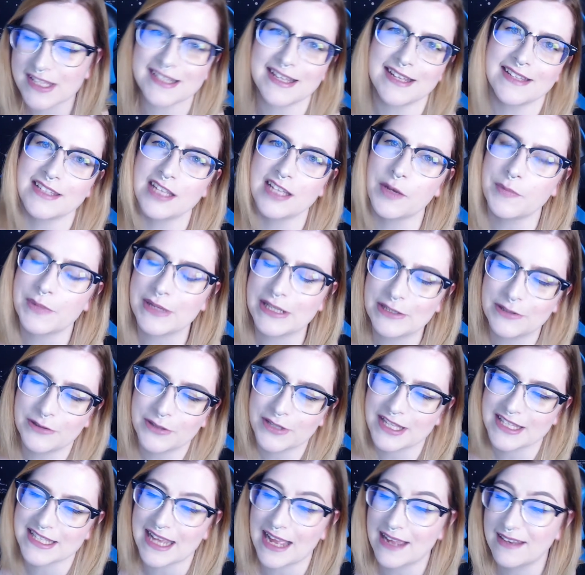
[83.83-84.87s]
set up in
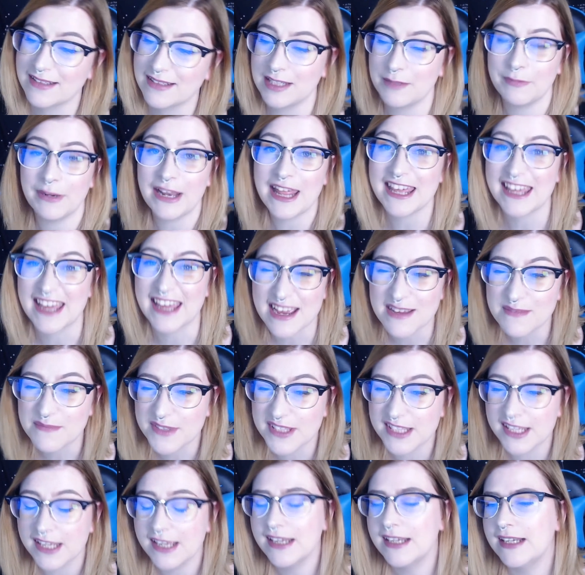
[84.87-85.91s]
order to actually play
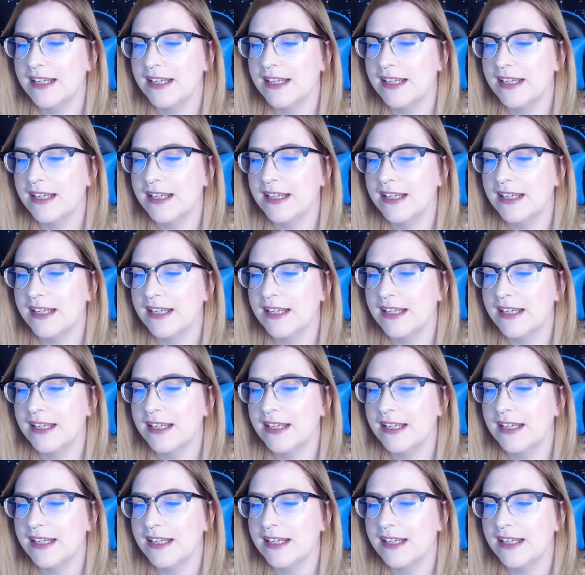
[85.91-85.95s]
games.